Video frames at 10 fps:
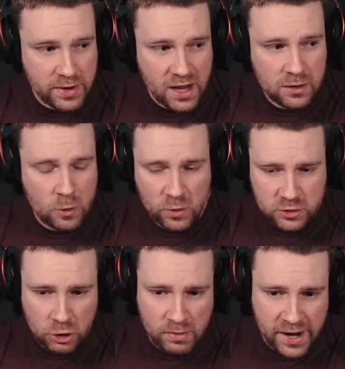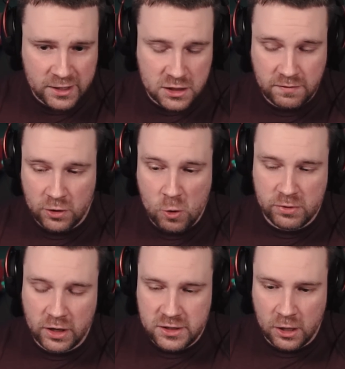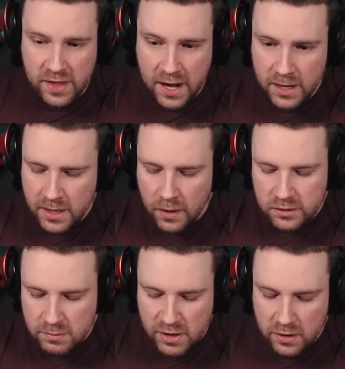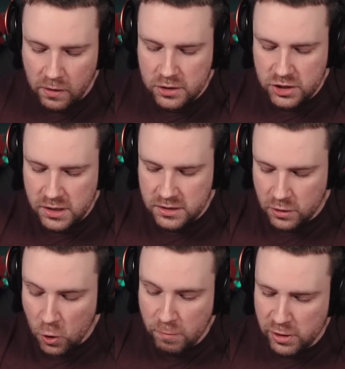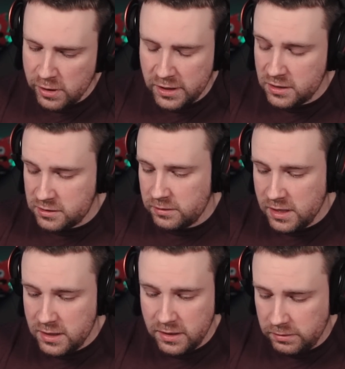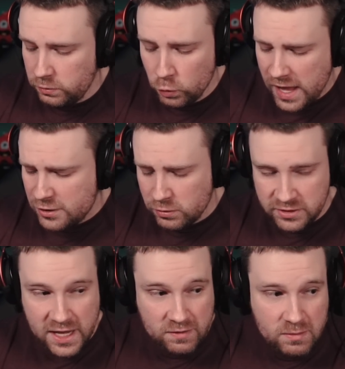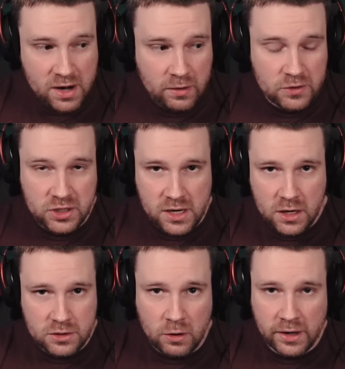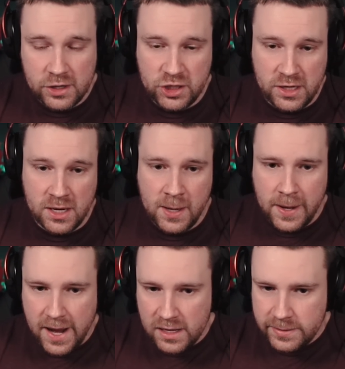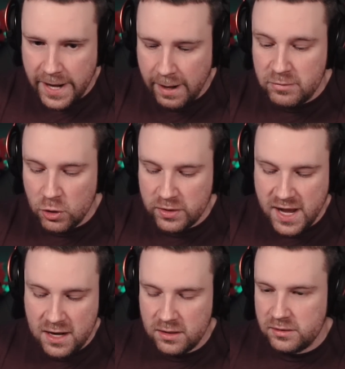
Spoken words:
we get into all the Soulbinds and different openers here that Demonology's opener and just the natural state of Demonology is RNG. At times you'll get